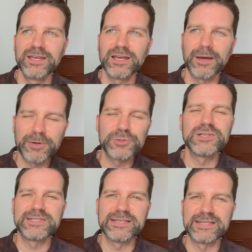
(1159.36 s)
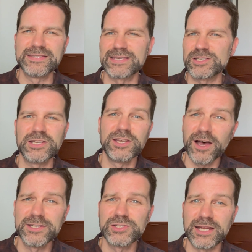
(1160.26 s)
approaches this in such a
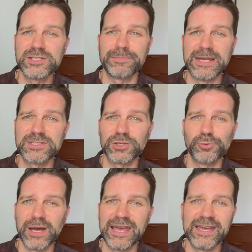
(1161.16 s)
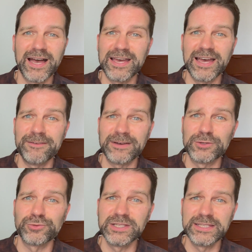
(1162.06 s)
non-judgmental way I, I
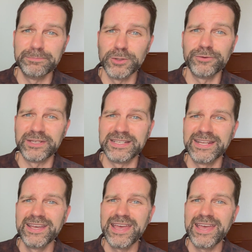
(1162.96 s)
found really moving